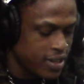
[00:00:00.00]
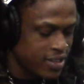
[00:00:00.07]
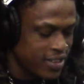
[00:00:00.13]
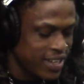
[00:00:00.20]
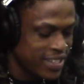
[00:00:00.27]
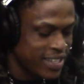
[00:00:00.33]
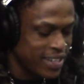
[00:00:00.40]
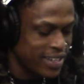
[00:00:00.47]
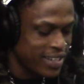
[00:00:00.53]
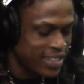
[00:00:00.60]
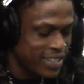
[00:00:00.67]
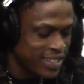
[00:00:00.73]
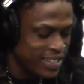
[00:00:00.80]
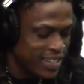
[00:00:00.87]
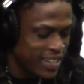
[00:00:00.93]
That's like a
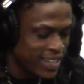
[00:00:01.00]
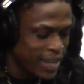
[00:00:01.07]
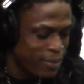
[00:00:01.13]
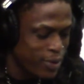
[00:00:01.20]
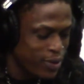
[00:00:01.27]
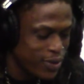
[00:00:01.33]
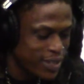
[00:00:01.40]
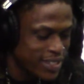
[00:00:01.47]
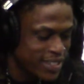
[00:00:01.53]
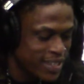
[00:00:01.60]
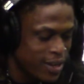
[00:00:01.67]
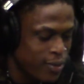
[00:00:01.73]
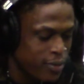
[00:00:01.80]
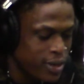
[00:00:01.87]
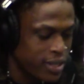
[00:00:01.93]
cliche type of question.
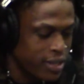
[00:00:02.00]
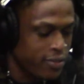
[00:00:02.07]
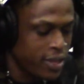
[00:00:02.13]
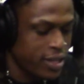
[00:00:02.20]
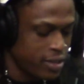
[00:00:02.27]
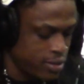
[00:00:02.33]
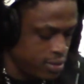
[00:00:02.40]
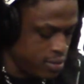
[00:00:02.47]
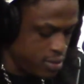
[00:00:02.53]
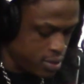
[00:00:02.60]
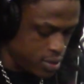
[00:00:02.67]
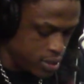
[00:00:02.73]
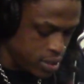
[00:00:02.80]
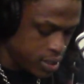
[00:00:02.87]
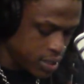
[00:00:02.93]
I don't want to give like
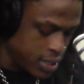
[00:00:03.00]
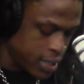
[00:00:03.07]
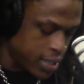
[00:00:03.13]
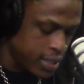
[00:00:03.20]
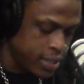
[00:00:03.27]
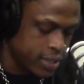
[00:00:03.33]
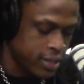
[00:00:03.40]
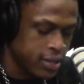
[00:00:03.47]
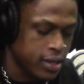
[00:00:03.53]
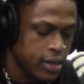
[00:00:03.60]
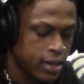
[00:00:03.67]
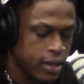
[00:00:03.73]
a cliche answer.